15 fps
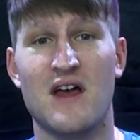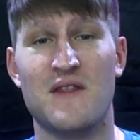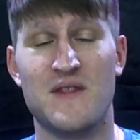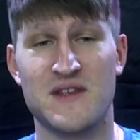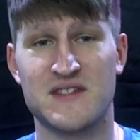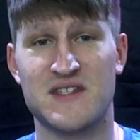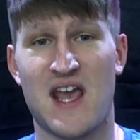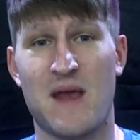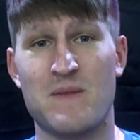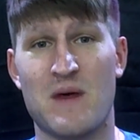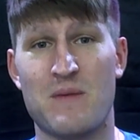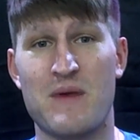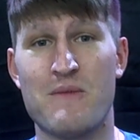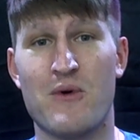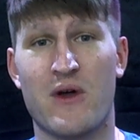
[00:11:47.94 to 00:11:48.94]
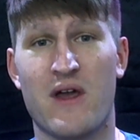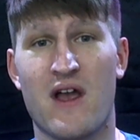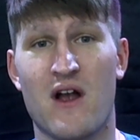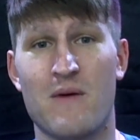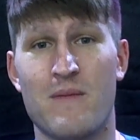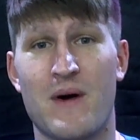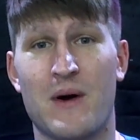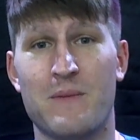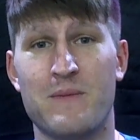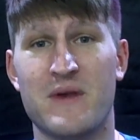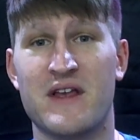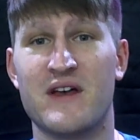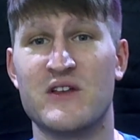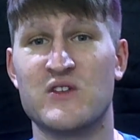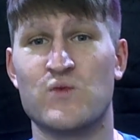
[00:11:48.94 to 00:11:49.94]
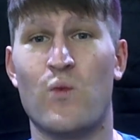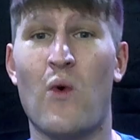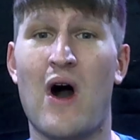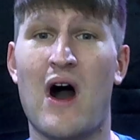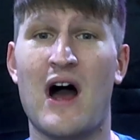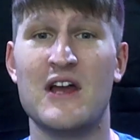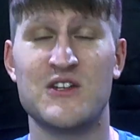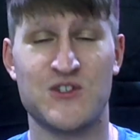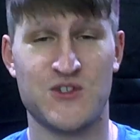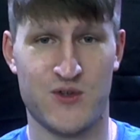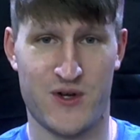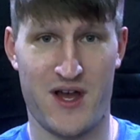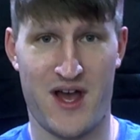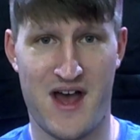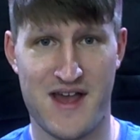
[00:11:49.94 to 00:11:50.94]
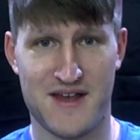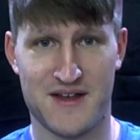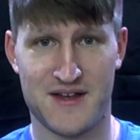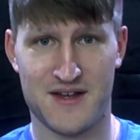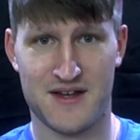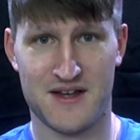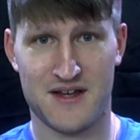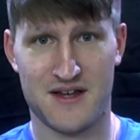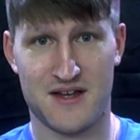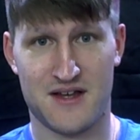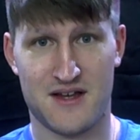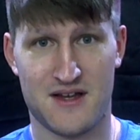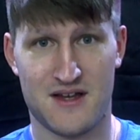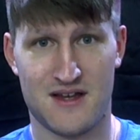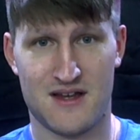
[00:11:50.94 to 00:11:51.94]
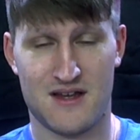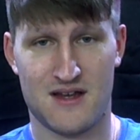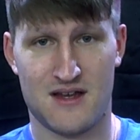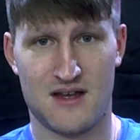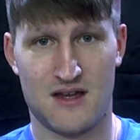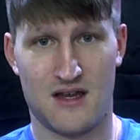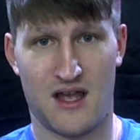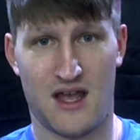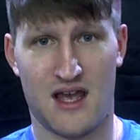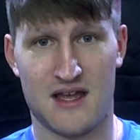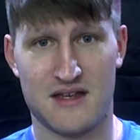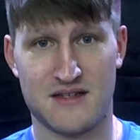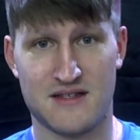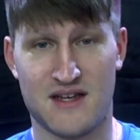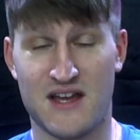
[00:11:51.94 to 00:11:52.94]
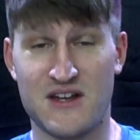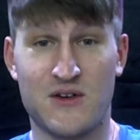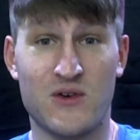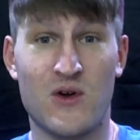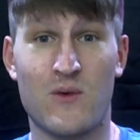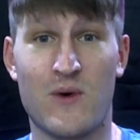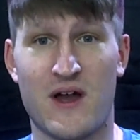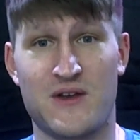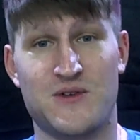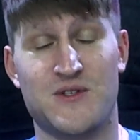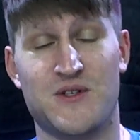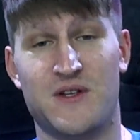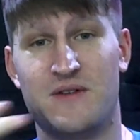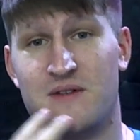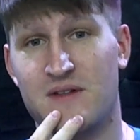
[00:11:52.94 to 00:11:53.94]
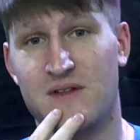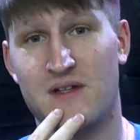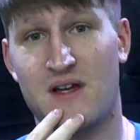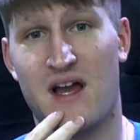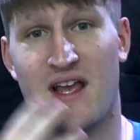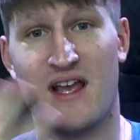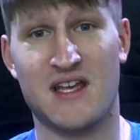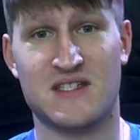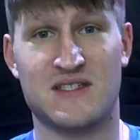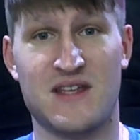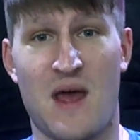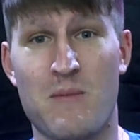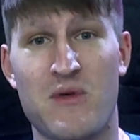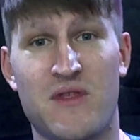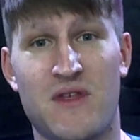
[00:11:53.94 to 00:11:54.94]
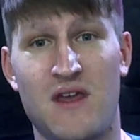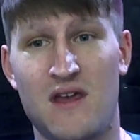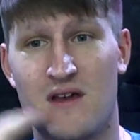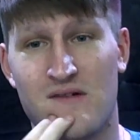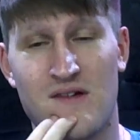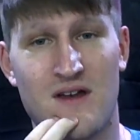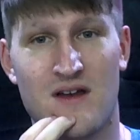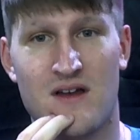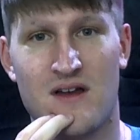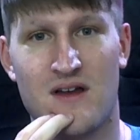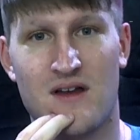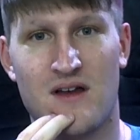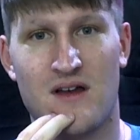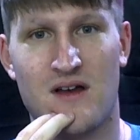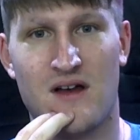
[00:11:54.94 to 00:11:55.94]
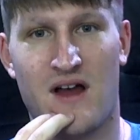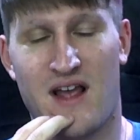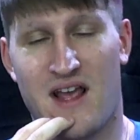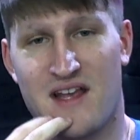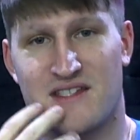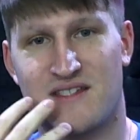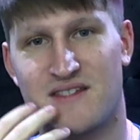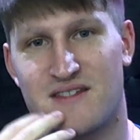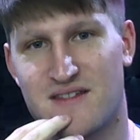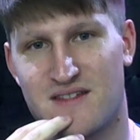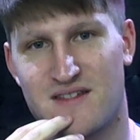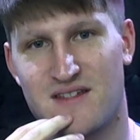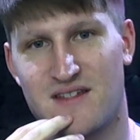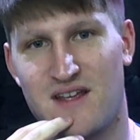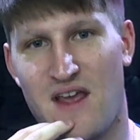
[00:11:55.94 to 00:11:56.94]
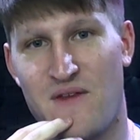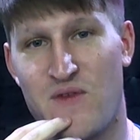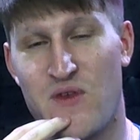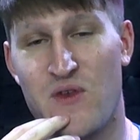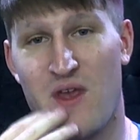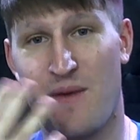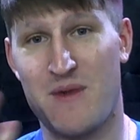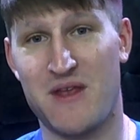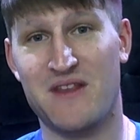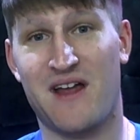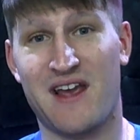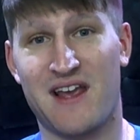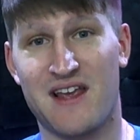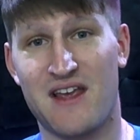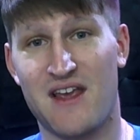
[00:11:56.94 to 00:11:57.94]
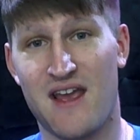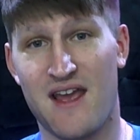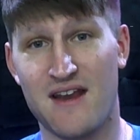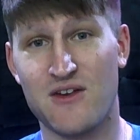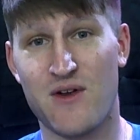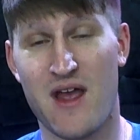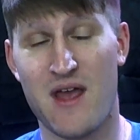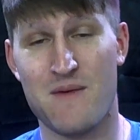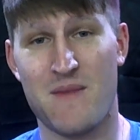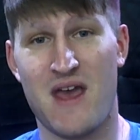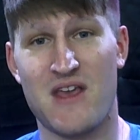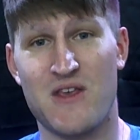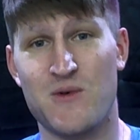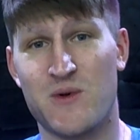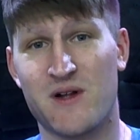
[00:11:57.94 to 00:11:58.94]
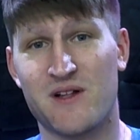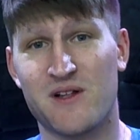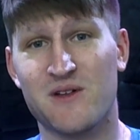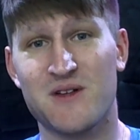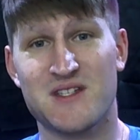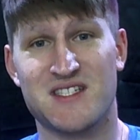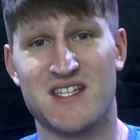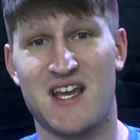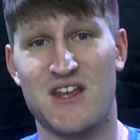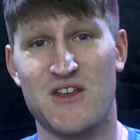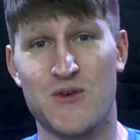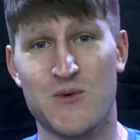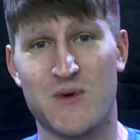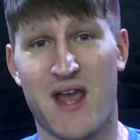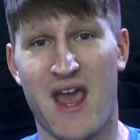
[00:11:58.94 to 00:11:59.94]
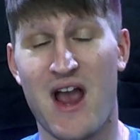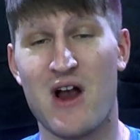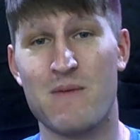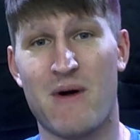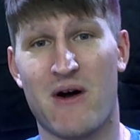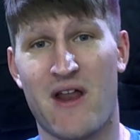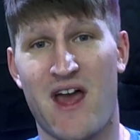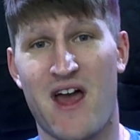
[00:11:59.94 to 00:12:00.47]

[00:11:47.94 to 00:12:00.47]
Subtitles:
this game that people care about because why should I? And I don't know why you should. I guess empathy. I guess if you, I mean, like in your AMA, you clearly say you care about